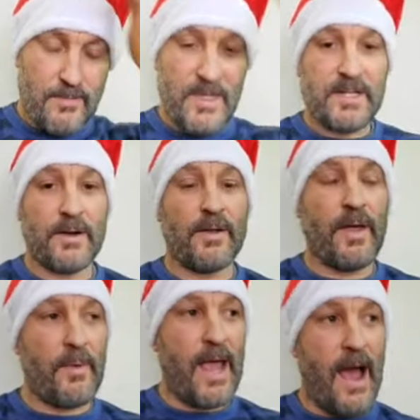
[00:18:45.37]
material
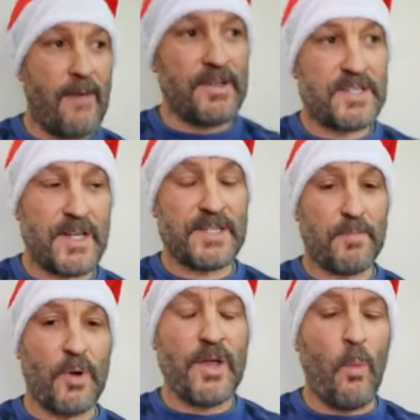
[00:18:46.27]
that we have is
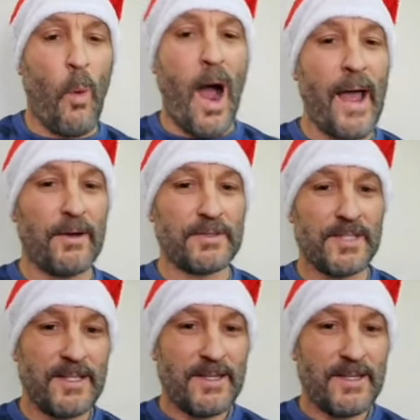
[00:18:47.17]
pretty wild.